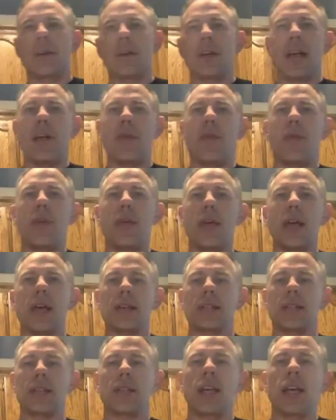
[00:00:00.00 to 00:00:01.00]
and
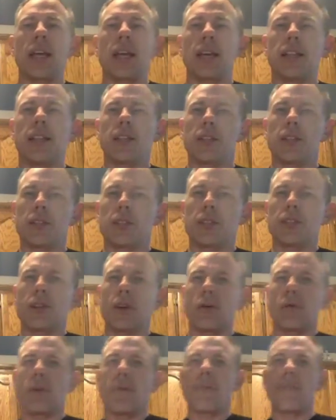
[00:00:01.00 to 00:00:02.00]
this is so
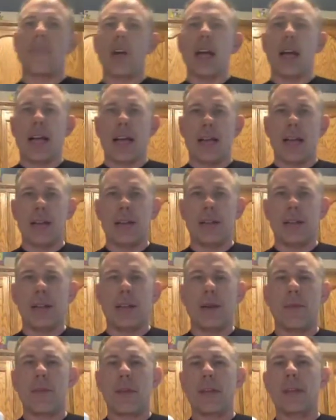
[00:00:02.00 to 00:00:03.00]
refined that
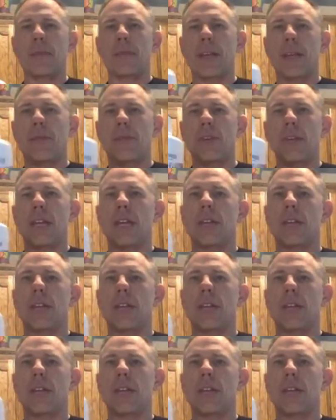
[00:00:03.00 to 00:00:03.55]
effectively, if you